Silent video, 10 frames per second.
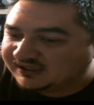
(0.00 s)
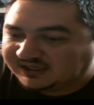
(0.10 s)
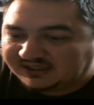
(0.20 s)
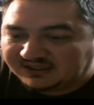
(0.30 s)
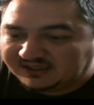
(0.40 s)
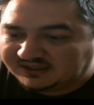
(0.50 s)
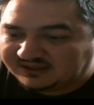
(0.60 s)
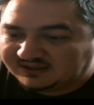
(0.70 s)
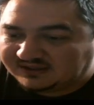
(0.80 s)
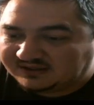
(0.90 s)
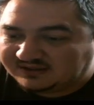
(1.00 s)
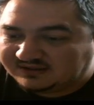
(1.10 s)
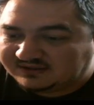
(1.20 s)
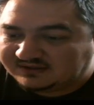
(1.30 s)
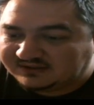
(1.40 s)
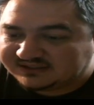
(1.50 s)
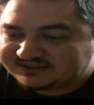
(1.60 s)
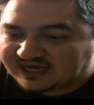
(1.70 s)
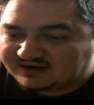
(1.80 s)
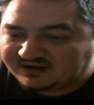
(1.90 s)
And then the
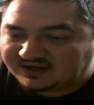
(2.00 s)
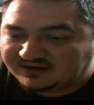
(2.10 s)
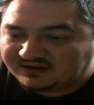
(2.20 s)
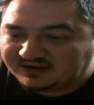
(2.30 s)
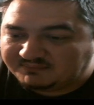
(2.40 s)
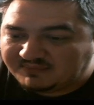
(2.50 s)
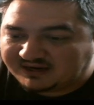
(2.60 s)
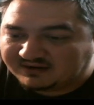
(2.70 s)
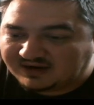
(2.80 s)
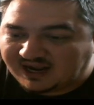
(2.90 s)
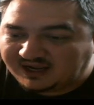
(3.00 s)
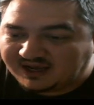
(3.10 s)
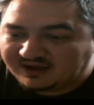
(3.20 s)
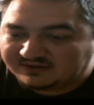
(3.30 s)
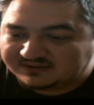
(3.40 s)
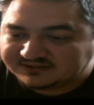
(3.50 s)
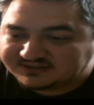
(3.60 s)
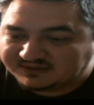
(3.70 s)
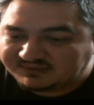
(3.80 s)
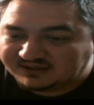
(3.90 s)
Saturday night Maker Hangout is
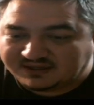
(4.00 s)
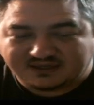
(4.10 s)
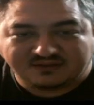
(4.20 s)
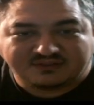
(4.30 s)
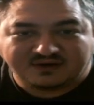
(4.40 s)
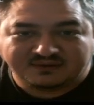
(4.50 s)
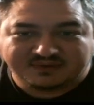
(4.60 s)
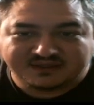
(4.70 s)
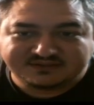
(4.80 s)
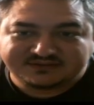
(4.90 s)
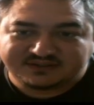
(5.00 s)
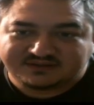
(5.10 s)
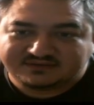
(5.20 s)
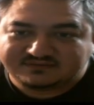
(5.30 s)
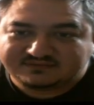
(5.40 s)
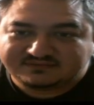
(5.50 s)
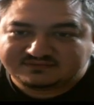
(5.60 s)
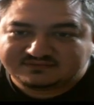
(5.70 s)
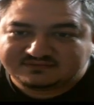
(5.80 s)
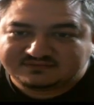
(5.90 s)
going to be like in 30 minutes. So
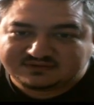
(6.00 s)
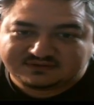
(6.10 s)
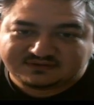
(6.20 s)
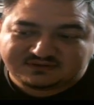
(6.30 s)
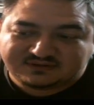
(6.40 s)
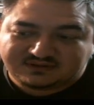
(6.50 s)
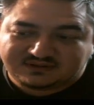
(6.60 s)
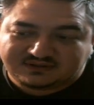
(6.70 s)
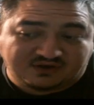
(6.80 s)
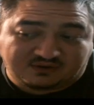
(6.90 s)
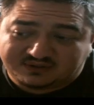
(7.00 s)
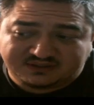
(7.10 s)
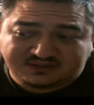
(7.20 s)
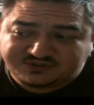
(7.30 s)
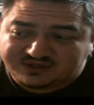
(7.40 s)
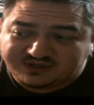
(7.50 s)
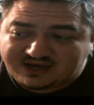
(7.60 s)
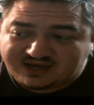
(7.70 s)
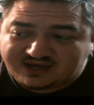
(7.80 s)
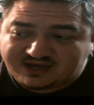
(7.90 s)
if y'all want to join
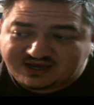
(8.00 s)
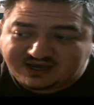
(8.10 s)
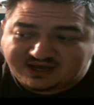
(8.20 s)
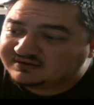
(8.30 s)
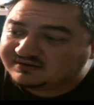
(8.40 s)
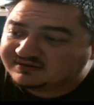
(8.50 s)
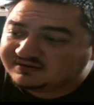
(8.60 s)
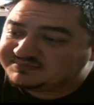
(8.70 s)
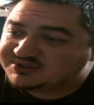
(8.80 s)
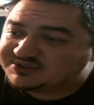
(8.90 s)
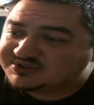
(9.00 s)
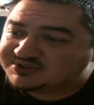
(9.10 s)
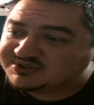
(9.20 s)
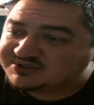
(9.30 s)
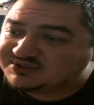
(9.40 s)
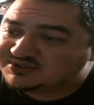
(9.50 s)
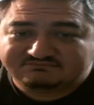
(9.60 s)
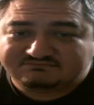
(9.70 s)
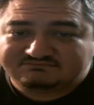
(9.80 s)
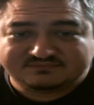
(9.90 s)
that when it comes up too, I'm
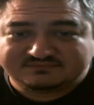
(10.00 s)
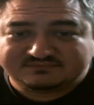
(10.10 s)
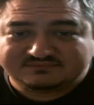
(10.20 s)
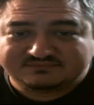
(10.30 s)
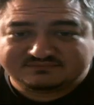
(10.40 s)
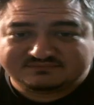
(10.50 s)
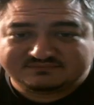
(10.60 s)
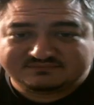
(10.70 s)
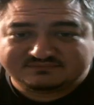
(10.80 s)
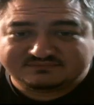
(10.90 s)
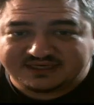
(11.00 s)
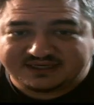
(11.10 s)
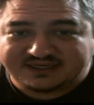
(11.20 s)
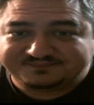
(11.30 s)
not going to be upset.